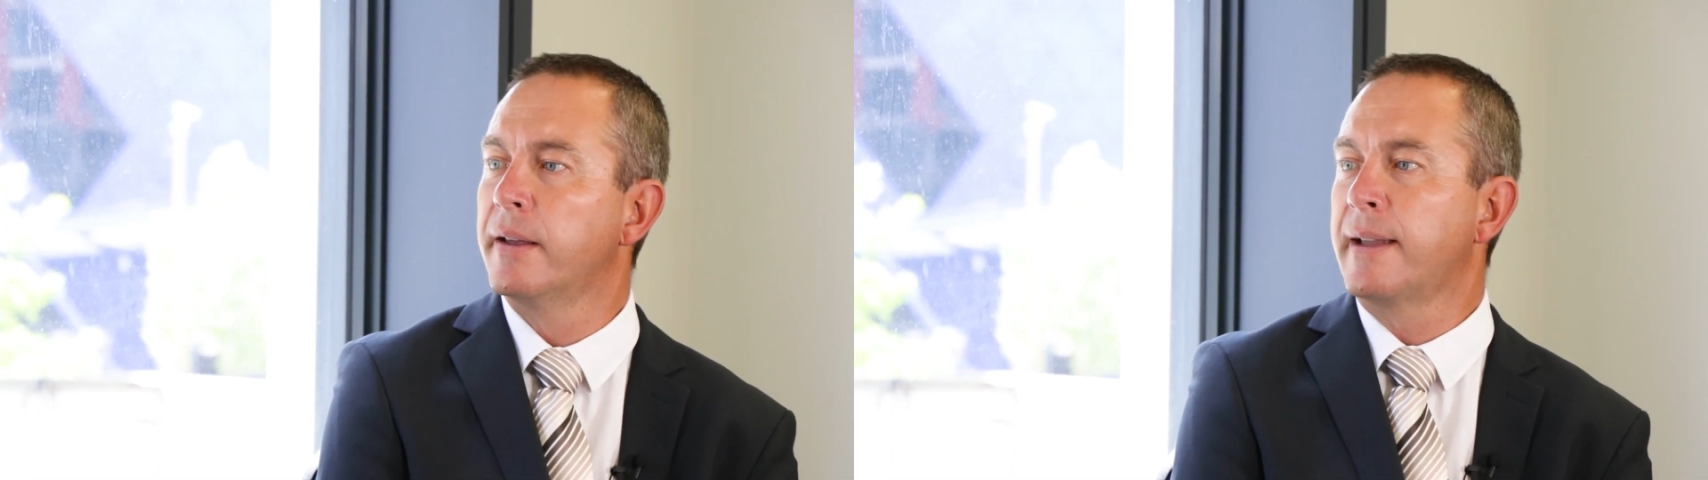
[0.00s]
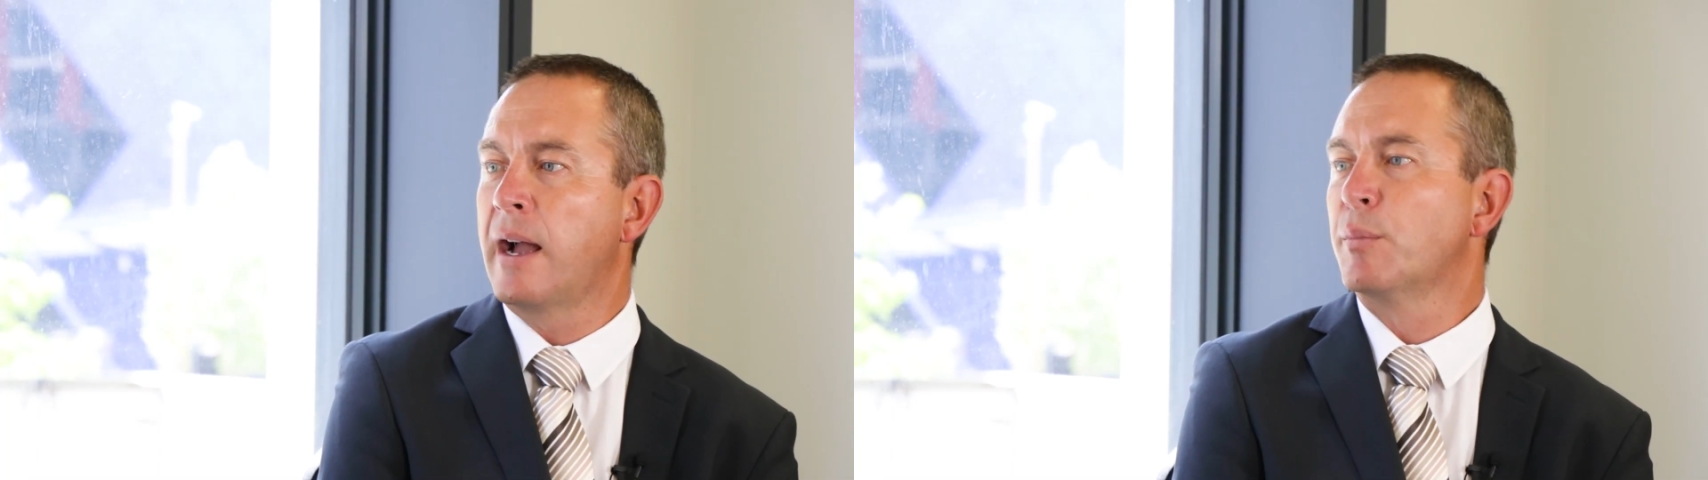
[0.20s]

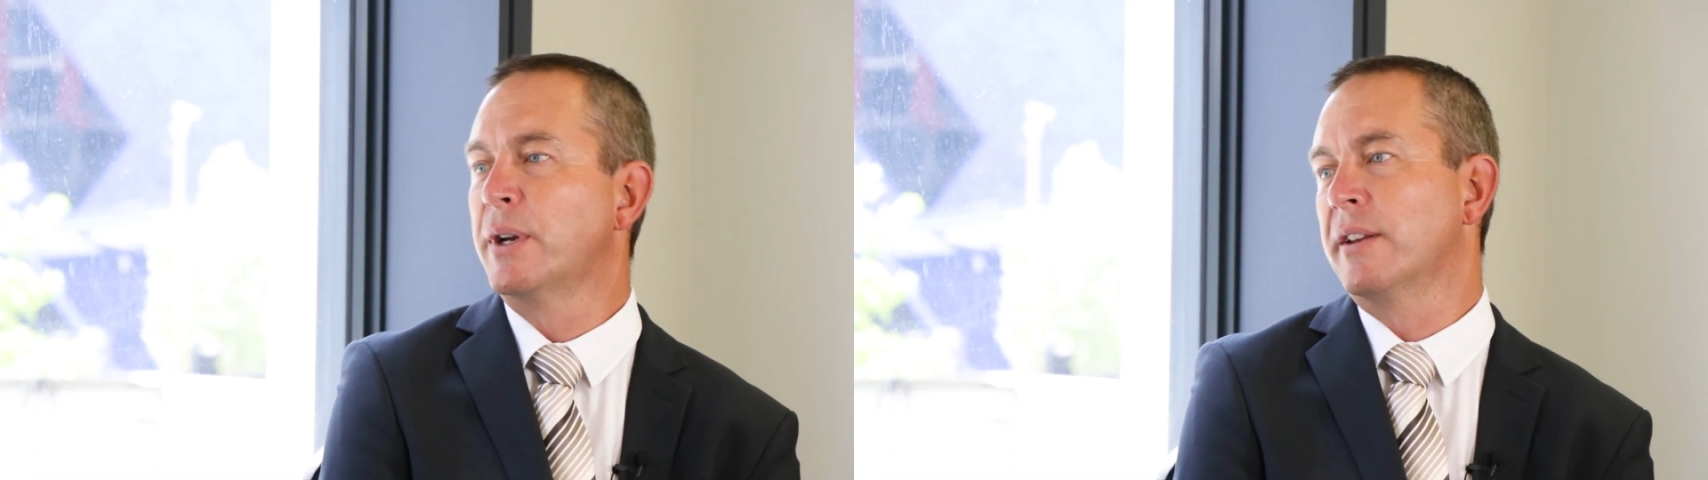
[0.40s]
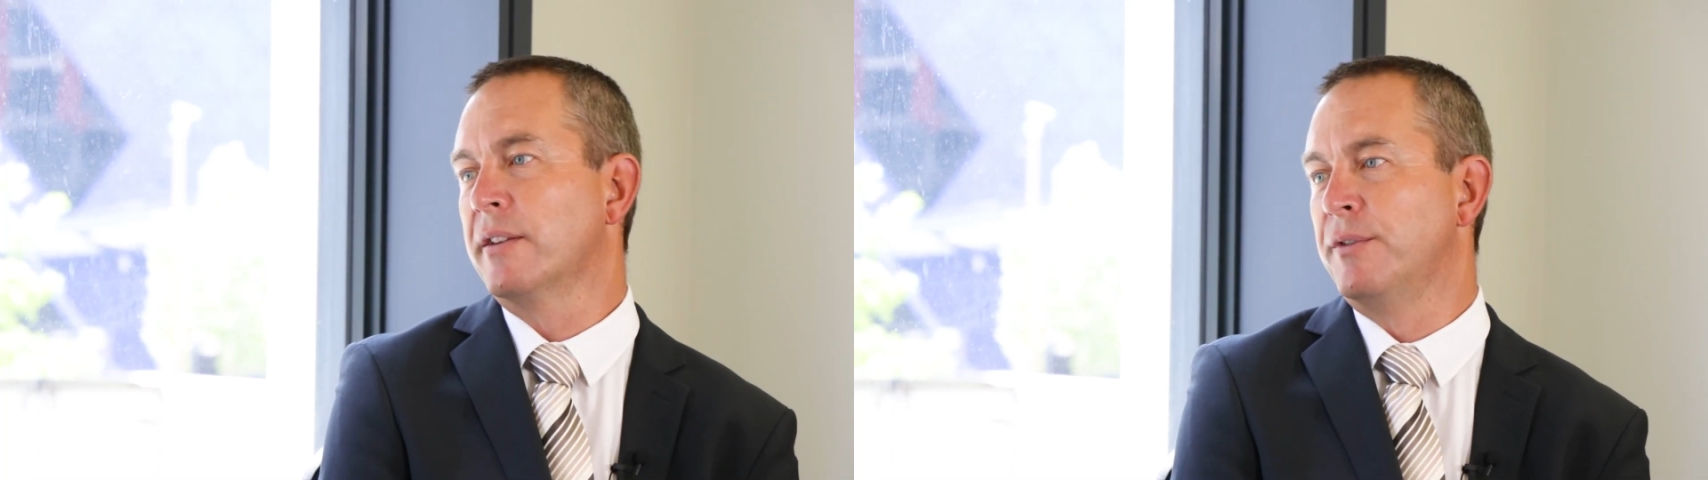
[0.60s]
Can't
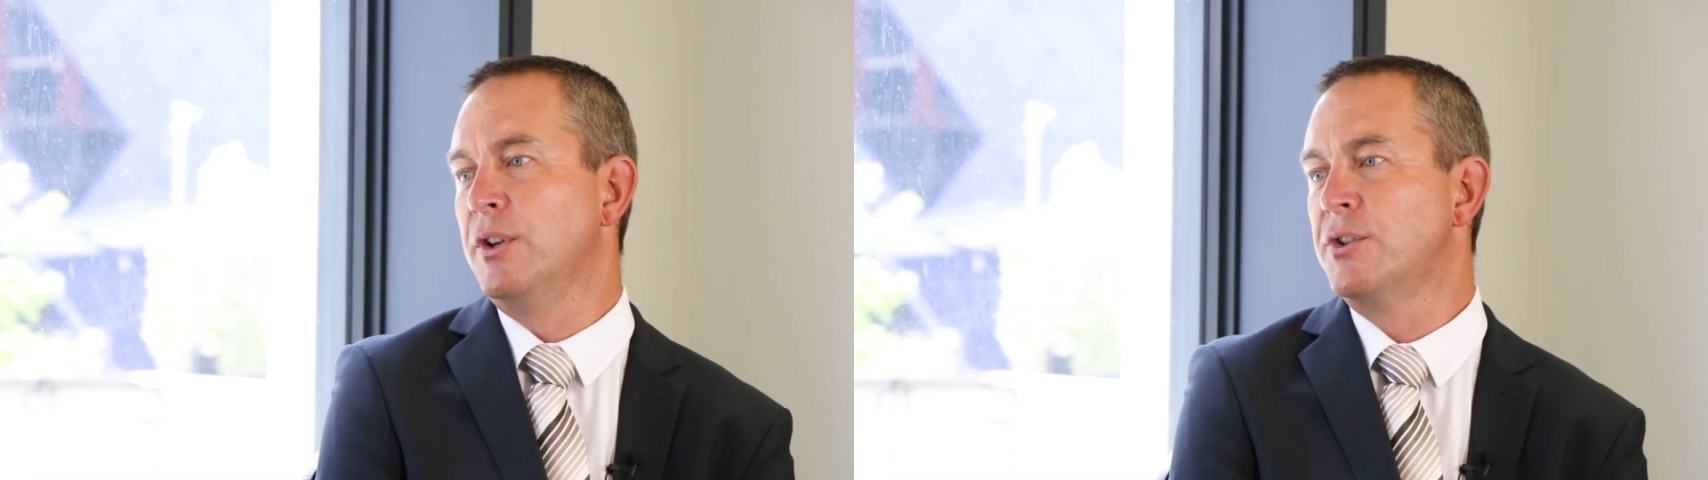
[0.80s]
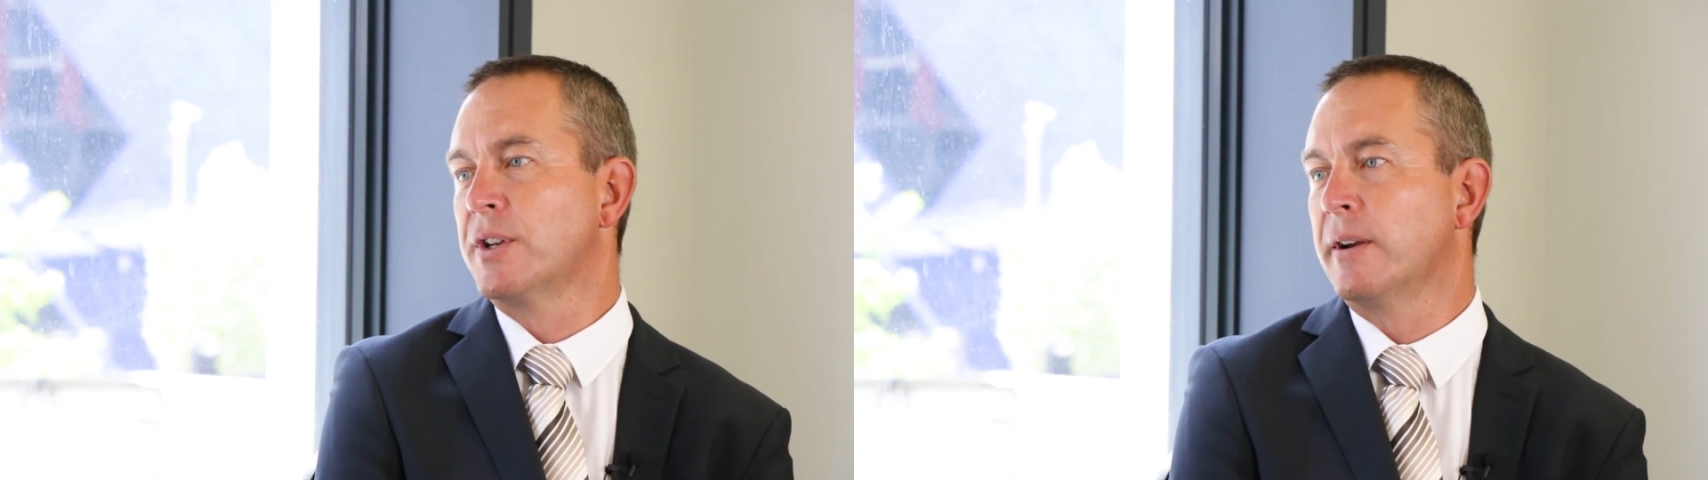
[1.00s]
predict the
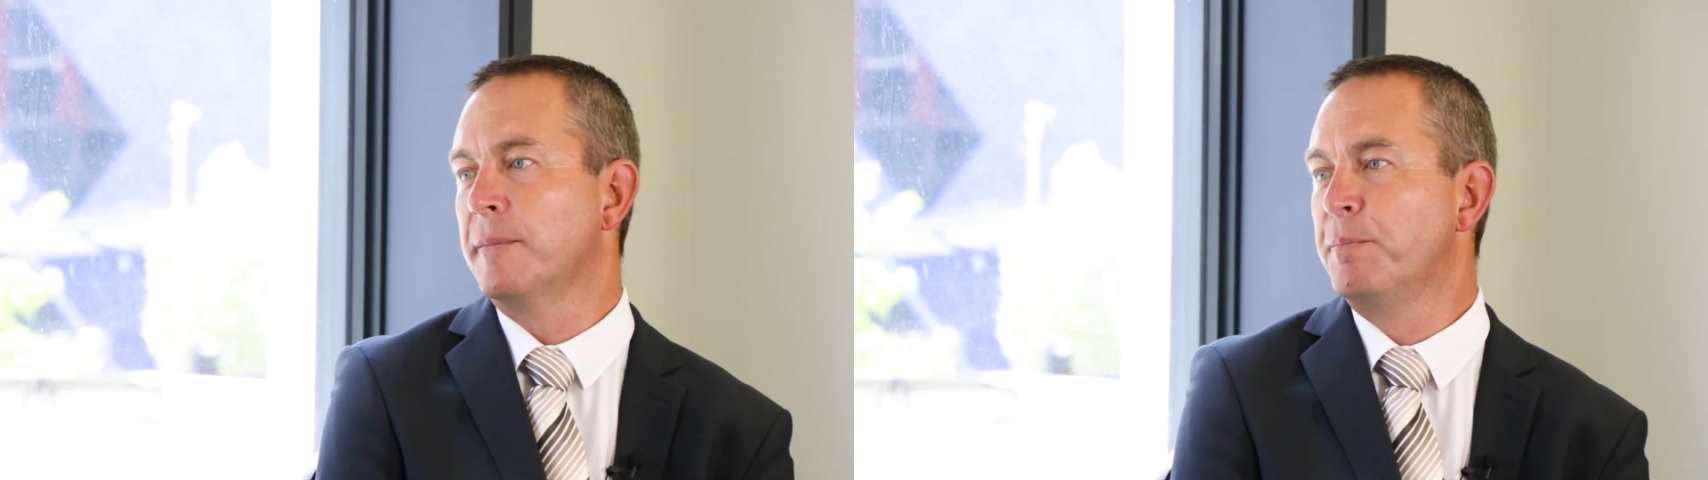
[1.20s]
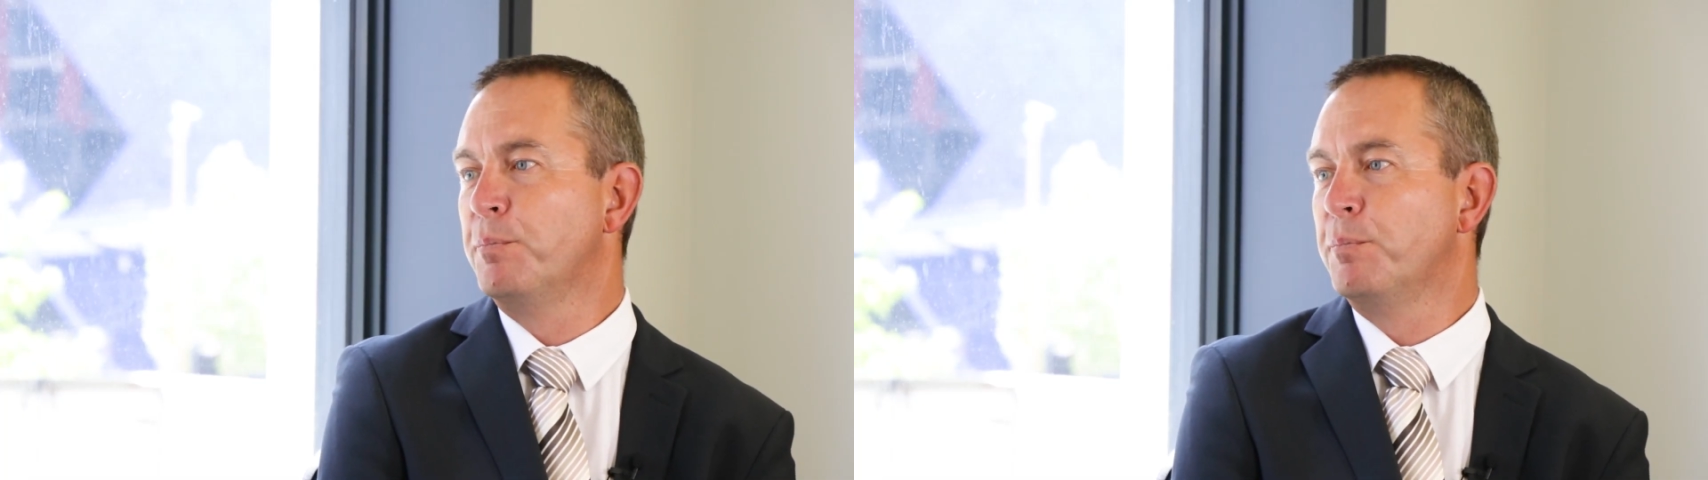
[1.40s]
future,